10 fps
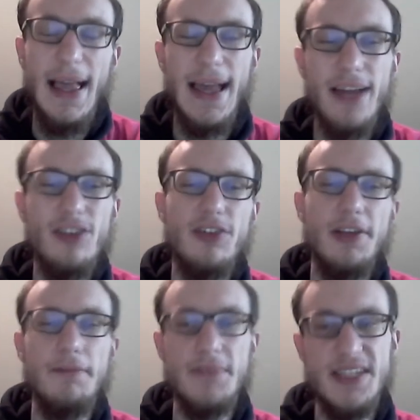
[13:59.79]
And
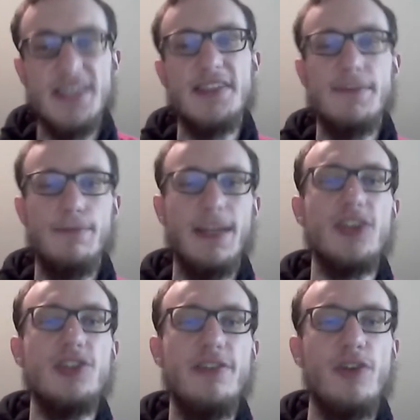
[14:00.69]
this is
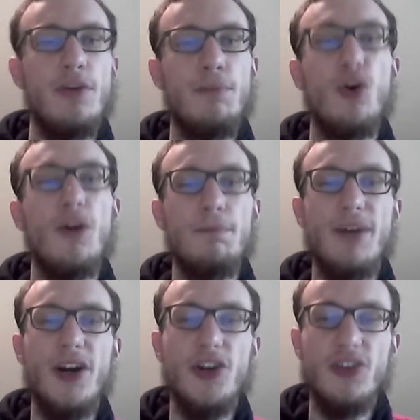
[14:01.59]
actually a very important
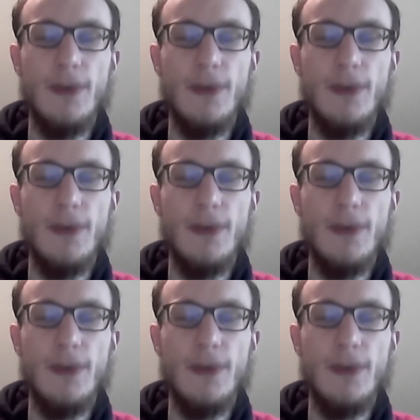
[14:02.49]
part.